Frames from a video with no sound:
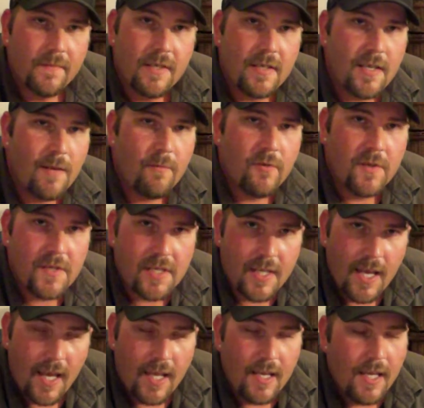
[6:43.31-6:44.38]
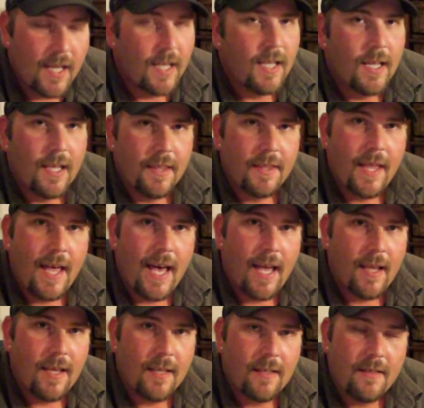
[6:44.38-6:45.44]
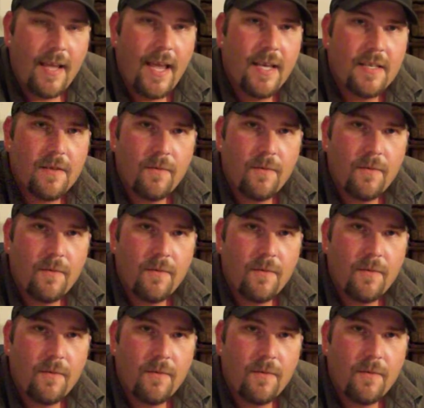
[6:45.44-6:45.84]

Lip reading: Some will say that it takes